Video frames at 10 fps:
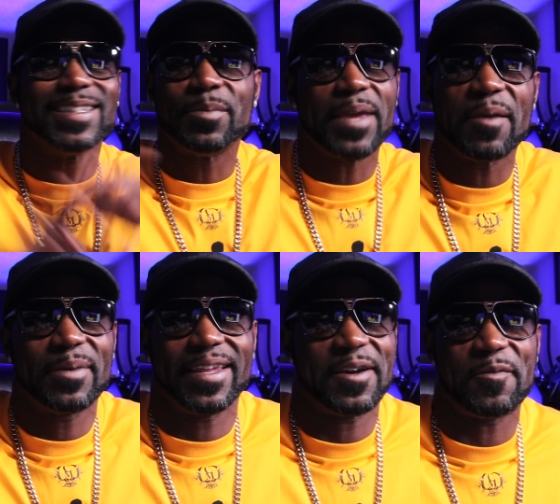be able
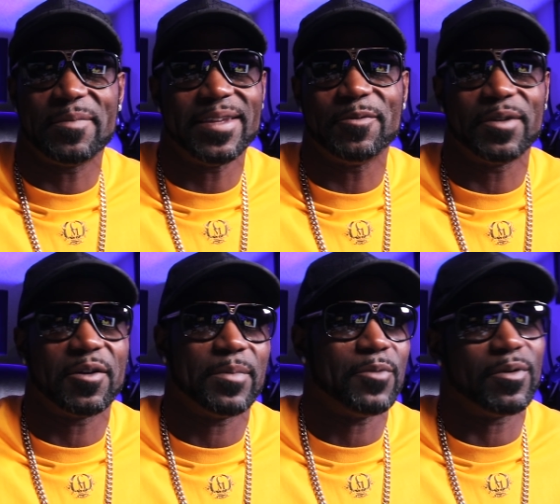to help me, you know,
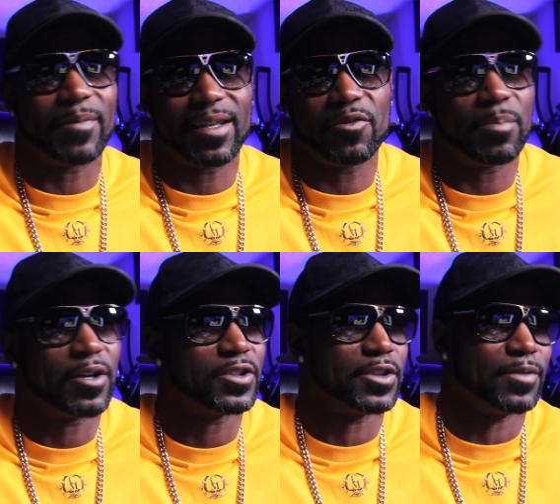me with my little
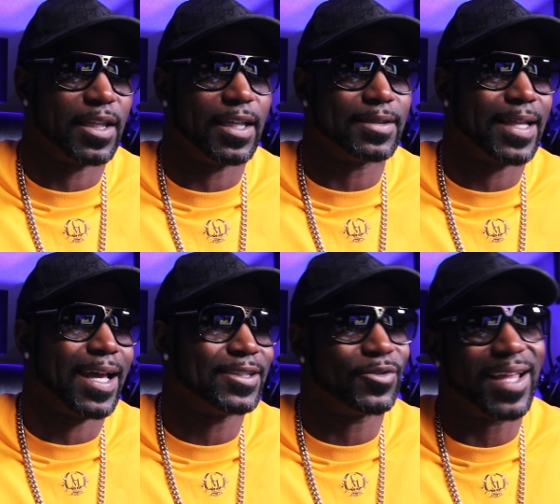personal things,
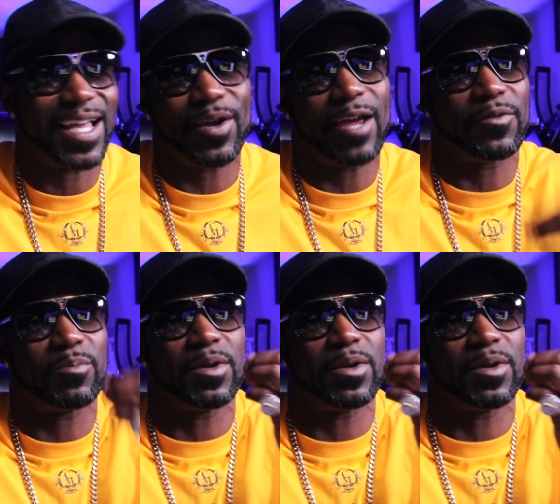that so now I don't have to be